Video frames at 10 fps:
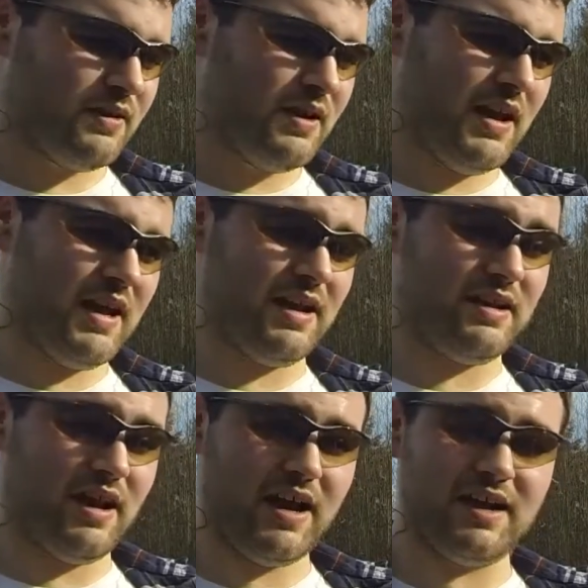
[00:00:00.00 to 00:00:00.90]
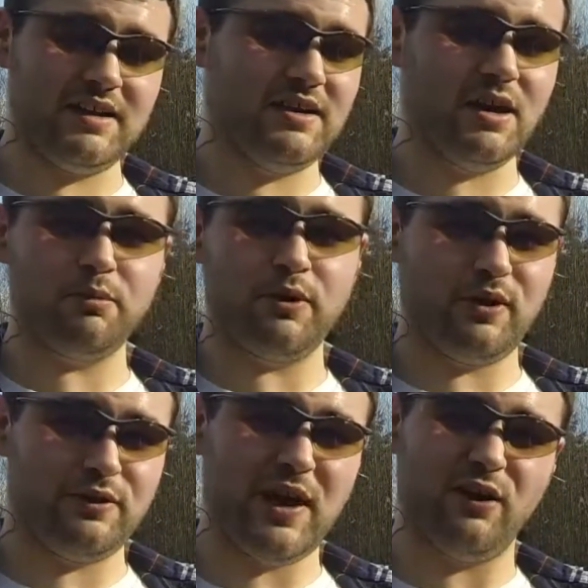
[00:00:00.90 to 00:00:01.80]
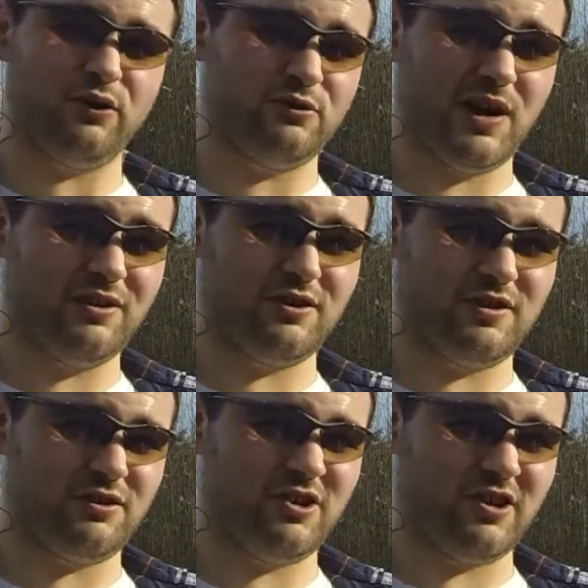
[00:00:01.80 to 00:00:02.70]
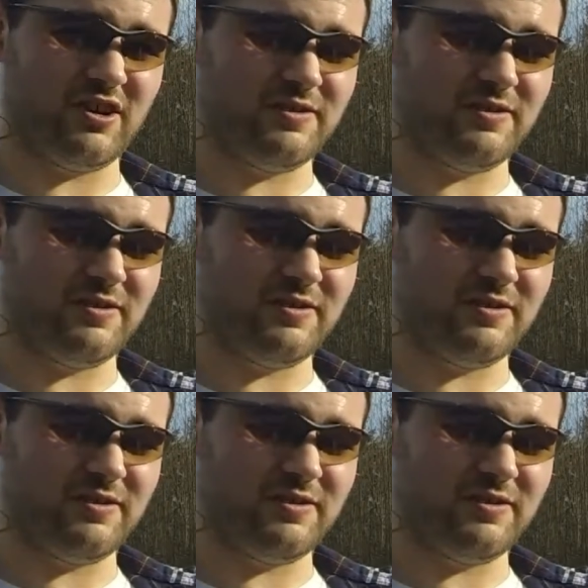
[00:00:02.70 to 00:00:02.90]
and I ended up with 1,000 rounds of this junk.